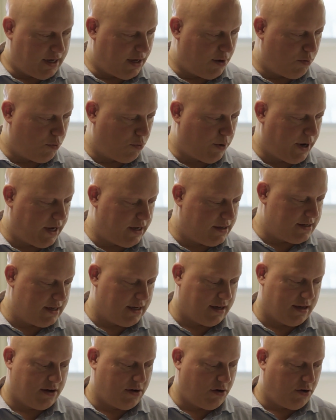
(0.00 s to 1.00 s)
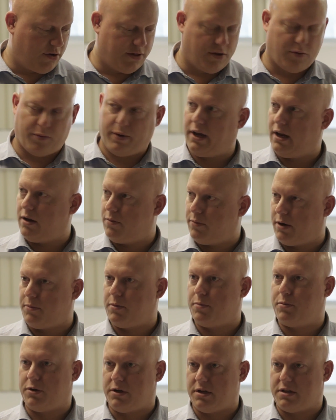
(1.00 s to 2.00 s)
weighting on the wheel when
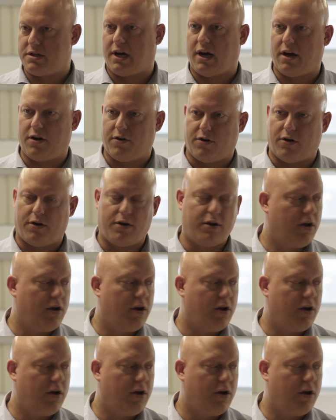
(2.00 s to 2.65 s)
we put the tire on.